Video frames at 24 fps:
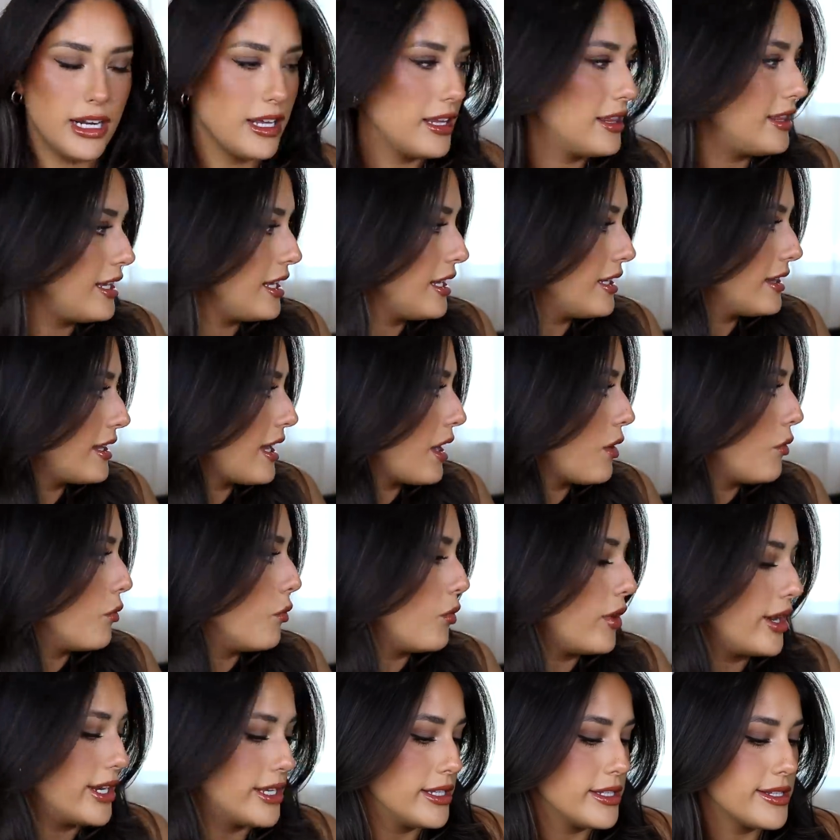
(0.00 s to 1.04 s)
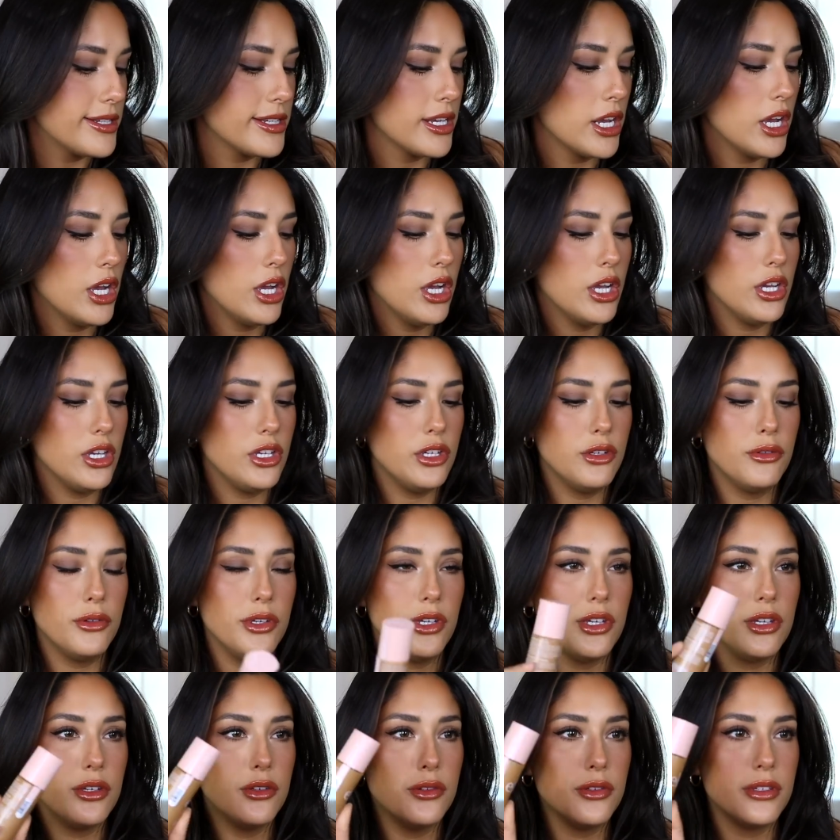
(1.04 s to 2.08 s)
I think that once you
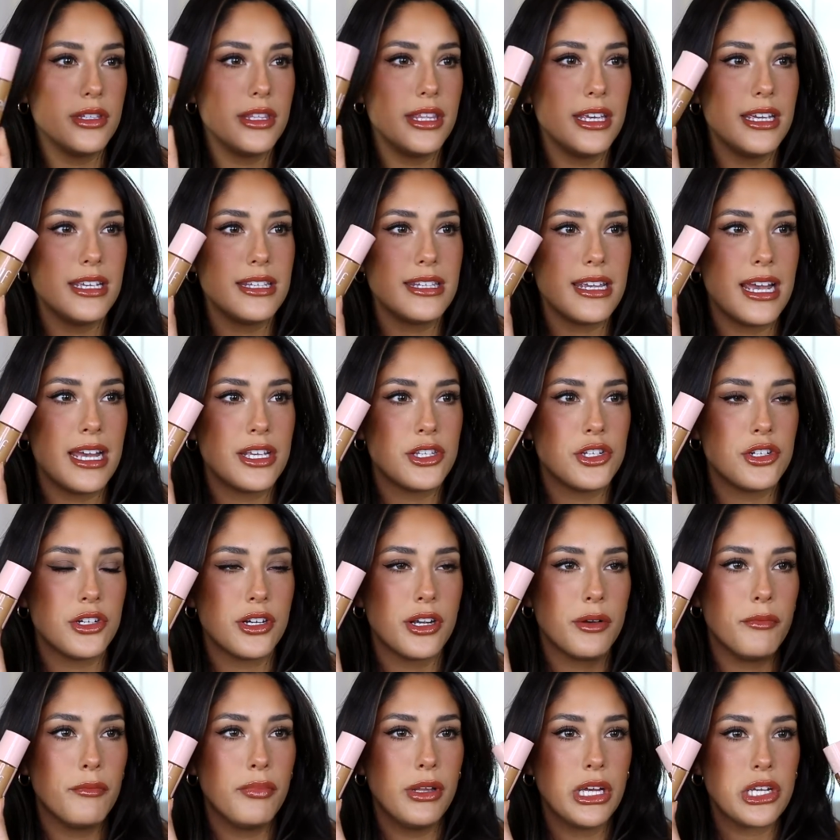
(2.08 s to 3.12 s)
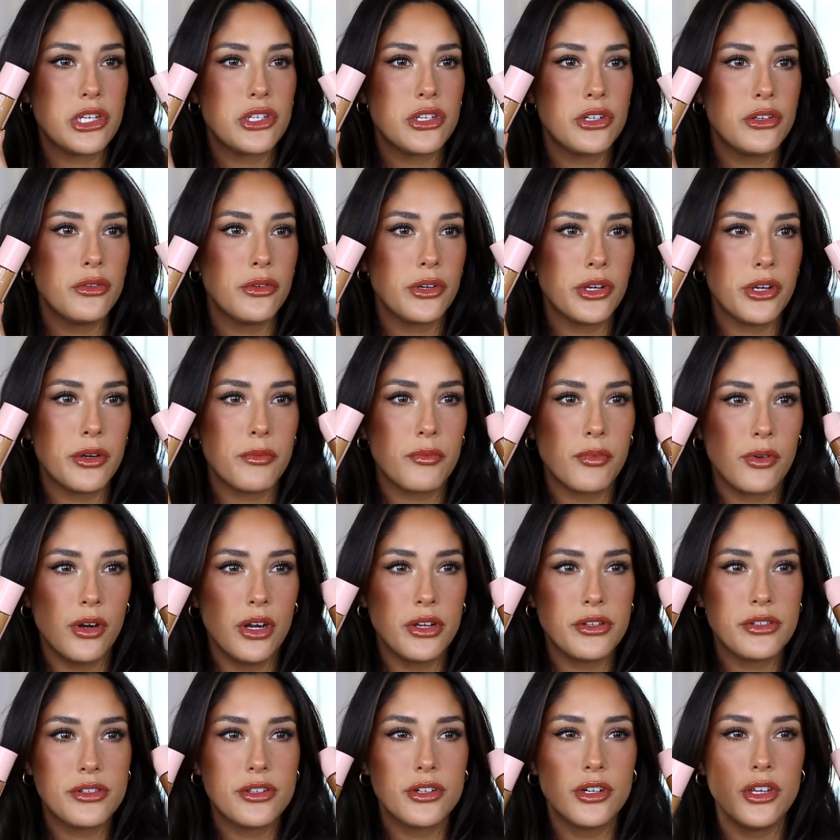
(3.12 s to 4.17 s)
use this as your complexion or your
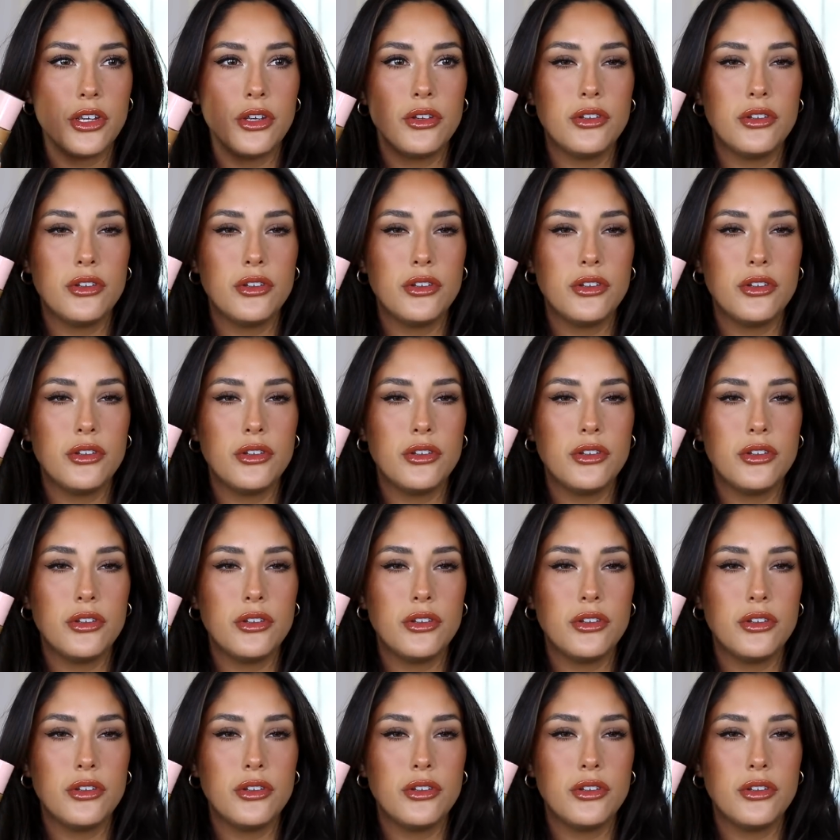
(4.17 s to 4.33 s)
bronzer,